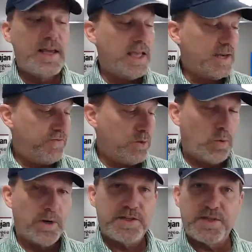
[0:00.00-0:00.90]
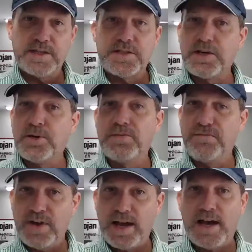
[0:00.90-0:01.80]
If you want it set to code
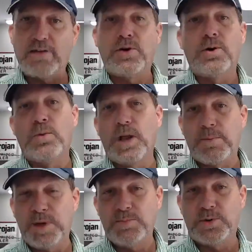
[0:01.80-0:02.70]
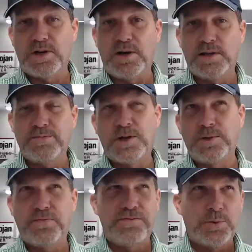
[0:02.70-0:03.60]
5, or a lot of people call it
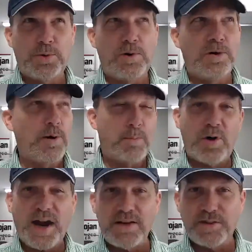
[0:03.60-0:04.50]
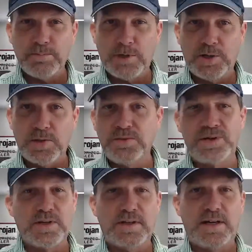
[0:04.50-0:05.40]
code 4 or private mode,
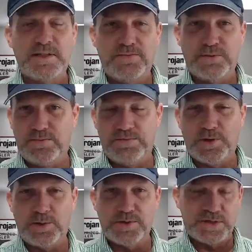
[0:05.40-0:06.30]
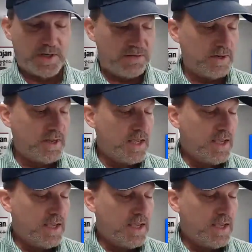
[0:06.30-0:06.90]
there's a lot of different versions of it,